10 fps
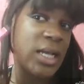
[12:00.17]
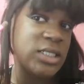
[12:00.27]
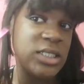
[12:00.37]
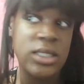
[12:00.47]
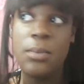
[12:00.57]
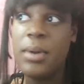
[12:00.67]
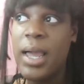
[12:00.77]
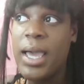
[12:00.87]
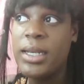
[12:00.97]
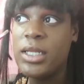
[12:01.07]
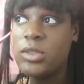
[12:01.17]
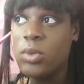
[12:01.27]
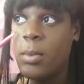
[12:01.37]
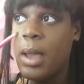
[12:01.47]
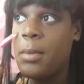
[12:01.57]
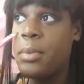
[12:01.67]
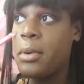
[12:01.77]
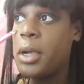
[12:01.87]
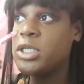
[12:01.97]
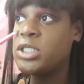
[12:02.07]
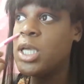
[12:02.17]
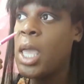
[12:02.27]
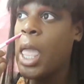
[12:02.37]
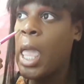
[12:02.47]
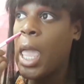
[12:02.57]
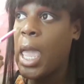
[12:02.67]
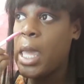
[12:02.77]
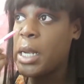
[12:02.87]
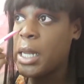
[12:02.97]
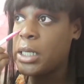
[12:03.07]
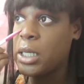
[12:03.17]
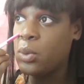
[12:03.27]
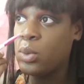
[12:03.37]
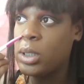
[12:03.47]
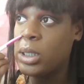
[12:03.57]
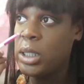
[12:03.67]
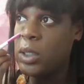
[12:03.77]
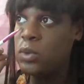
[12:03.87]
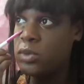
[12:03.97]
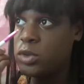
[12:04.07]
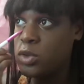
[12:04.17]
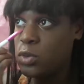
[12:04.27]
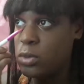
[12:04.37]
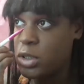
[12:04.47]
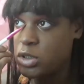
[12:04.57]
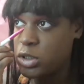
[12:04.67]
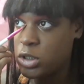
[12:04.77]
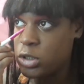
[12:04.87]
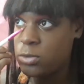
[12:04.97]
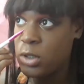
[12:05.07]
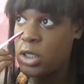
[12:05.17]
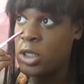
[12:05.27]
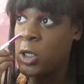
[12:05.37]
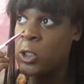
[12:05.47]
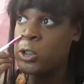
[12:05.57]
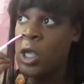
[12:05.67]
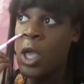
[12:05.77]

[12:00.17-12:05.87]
I just applied this with my brush, and I didn't really use too much just because